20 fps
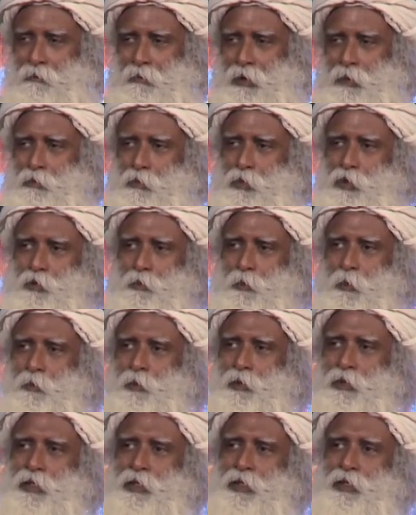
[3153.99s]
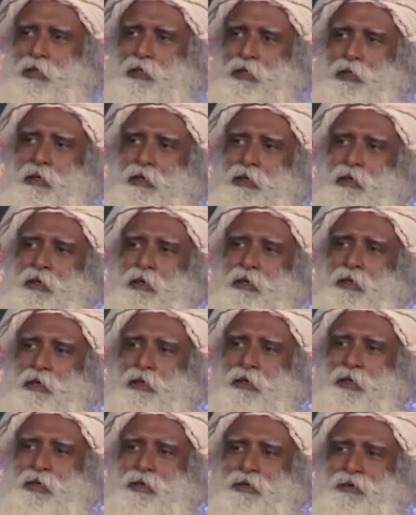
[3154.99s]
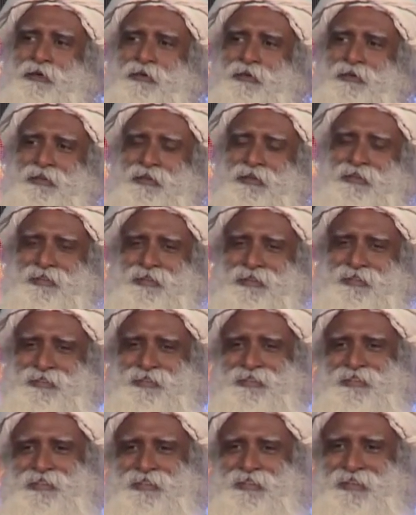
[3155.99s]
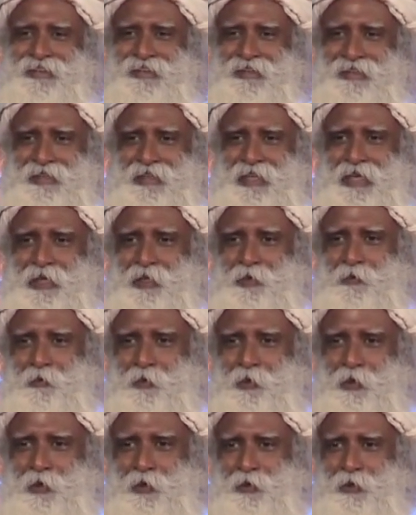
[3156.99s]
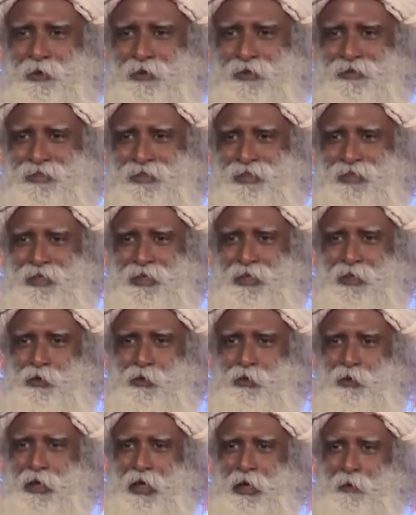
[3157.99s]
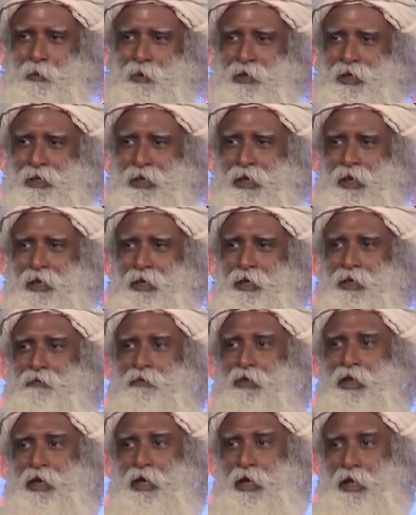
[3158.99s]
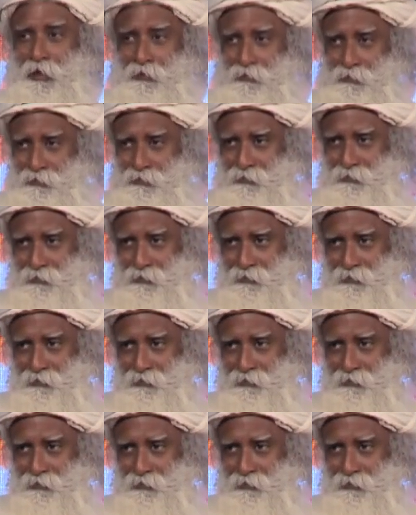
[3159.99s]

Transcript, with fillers: But most people think uh, their spiritual seeking should happen at the end of their life.